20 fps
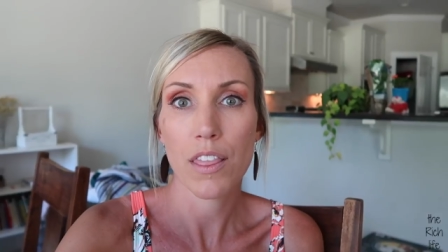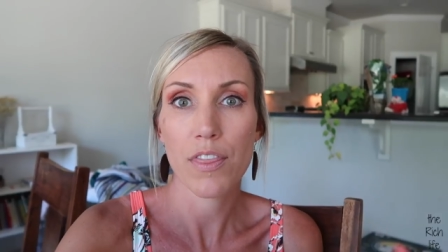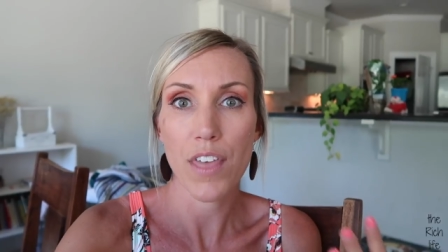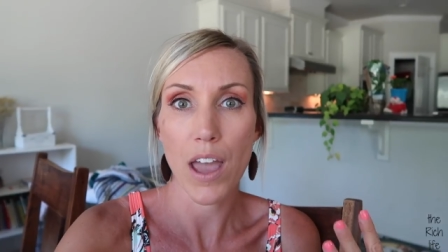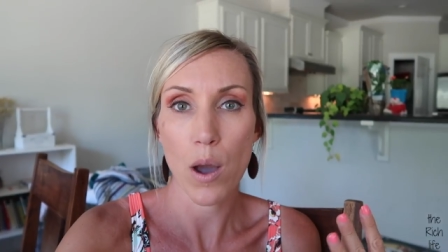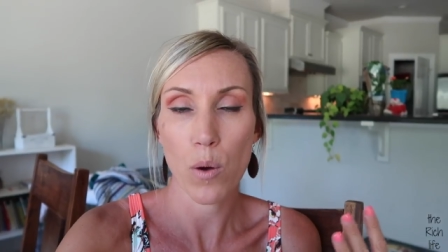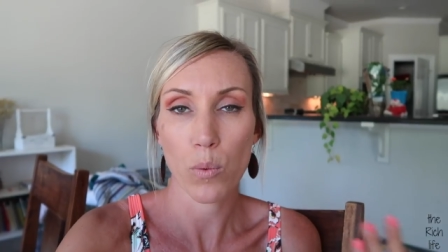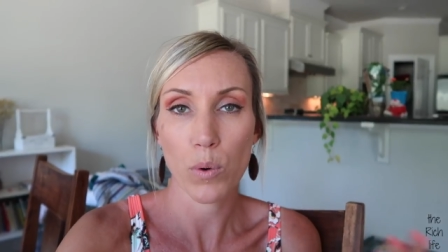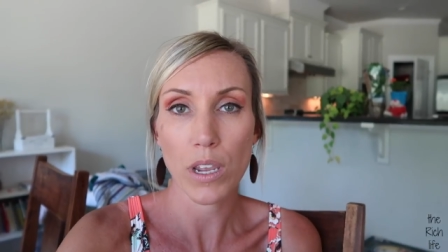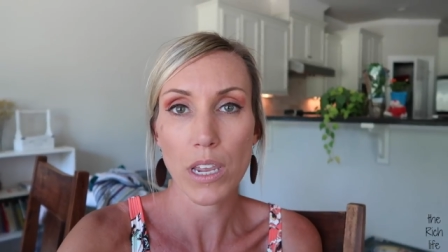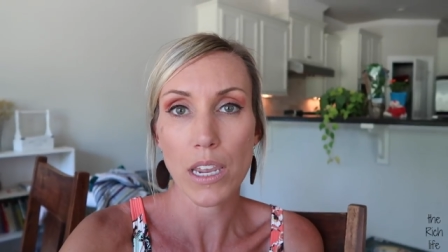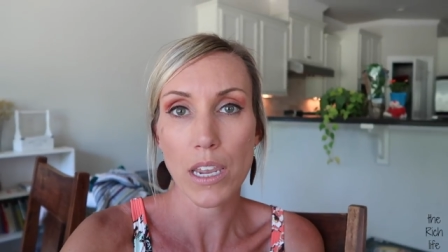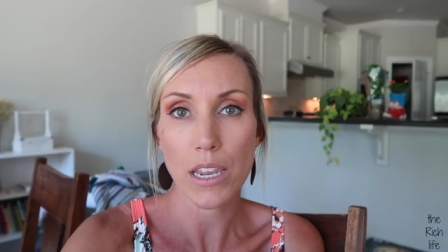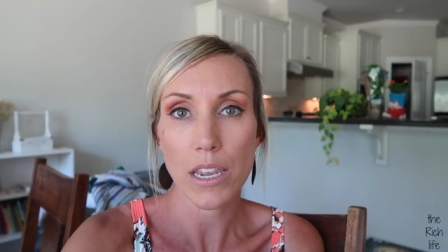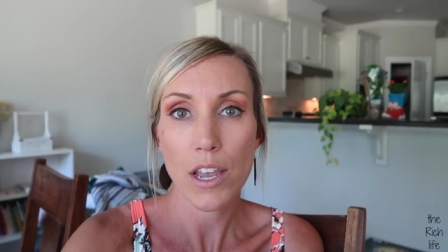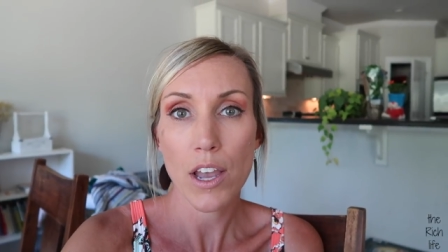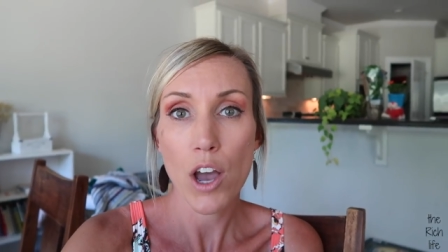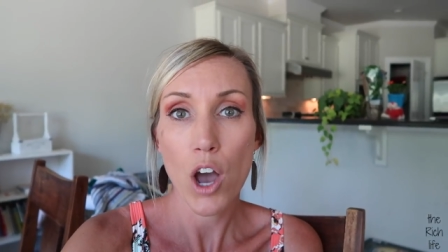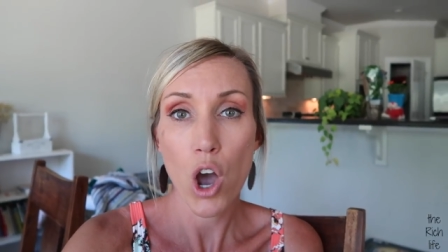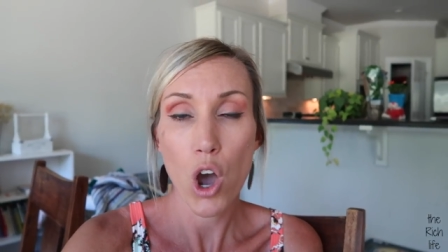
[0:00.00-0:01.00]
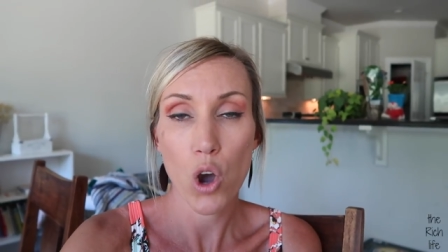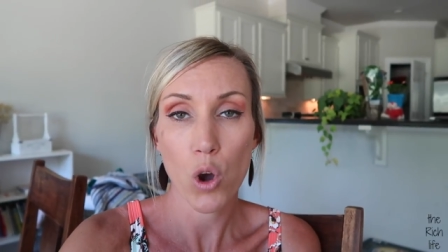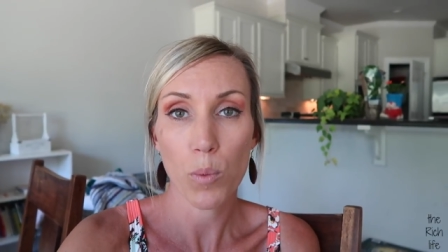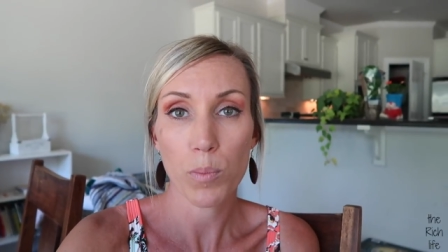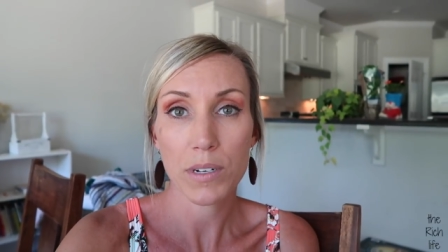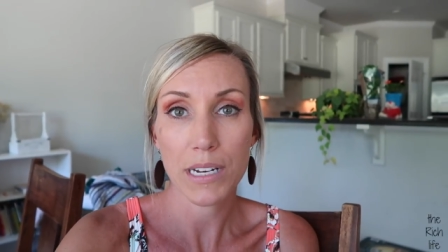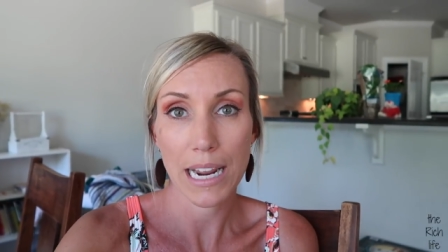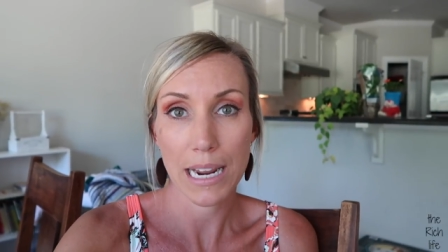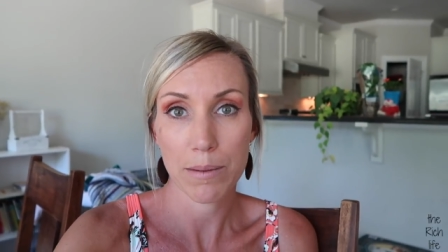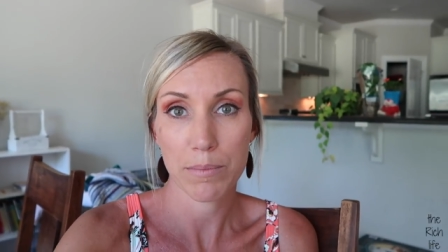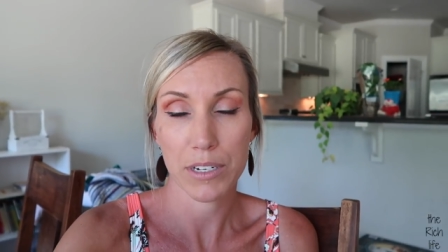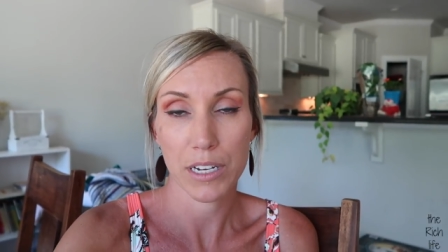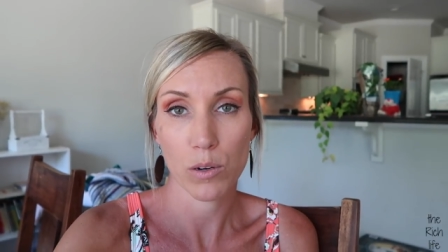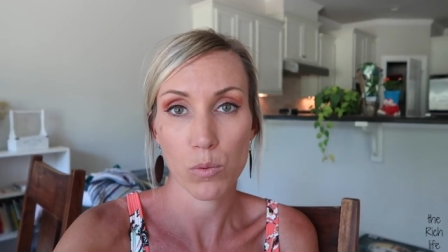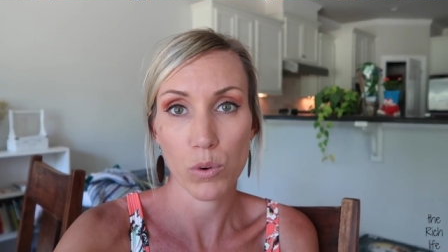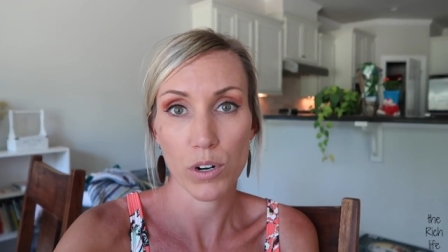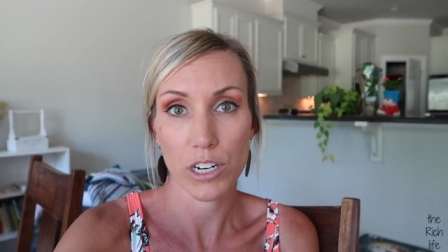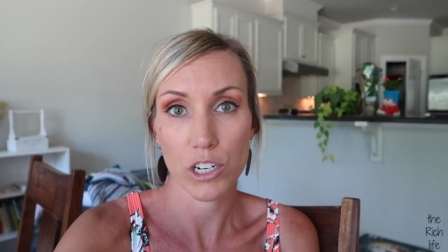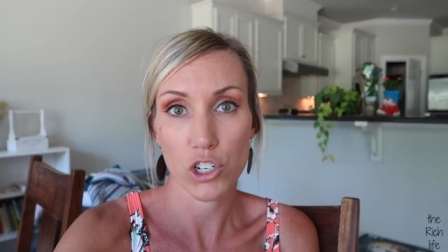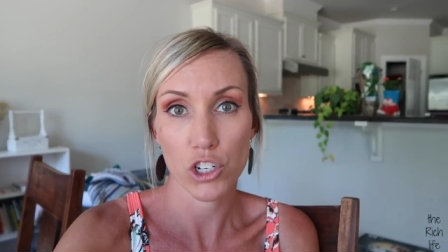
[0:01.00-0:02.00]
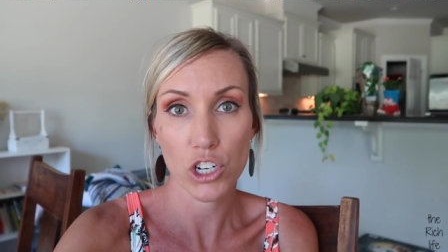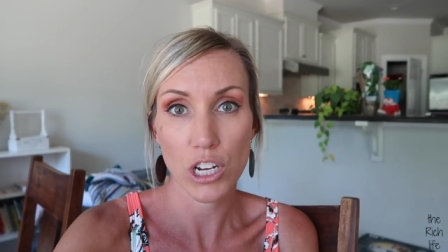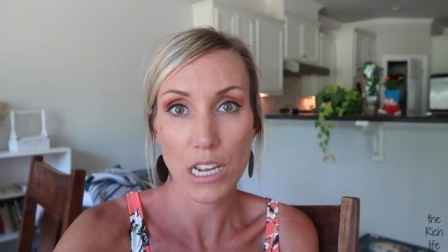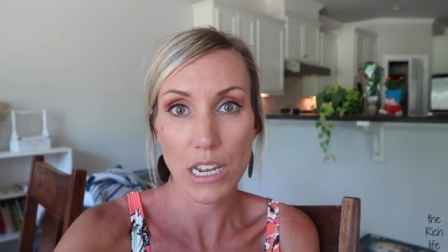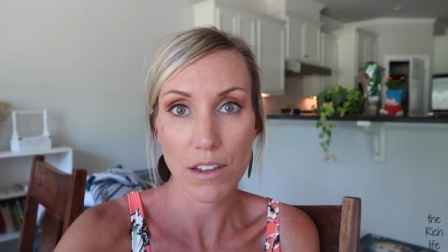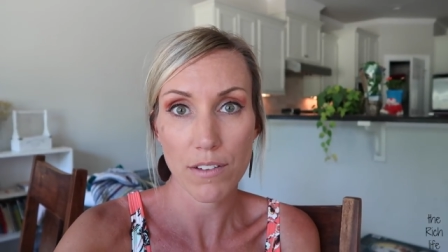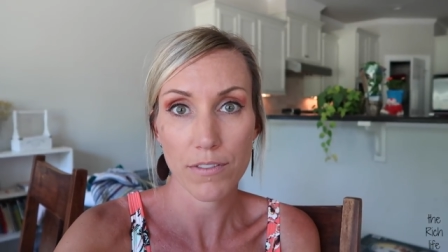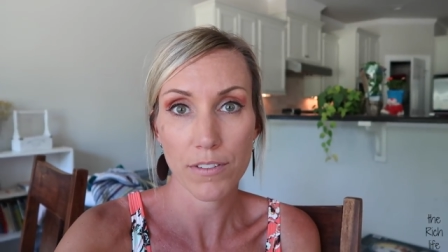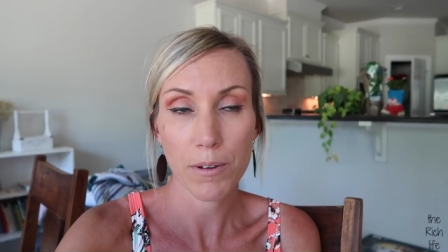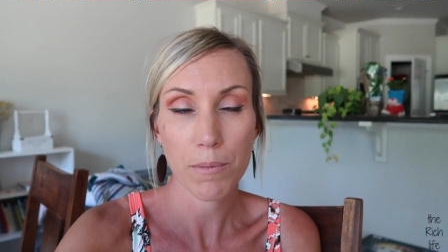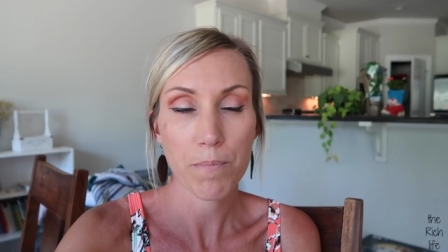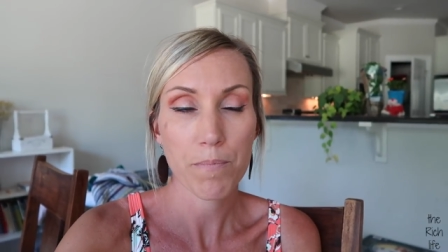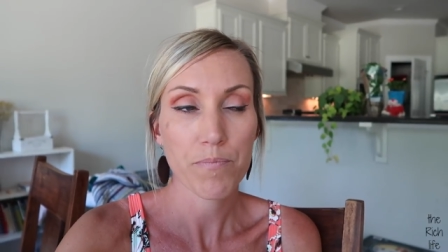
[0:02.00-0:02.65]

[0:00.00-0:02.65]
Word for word: that we hoped Hampton would achieve.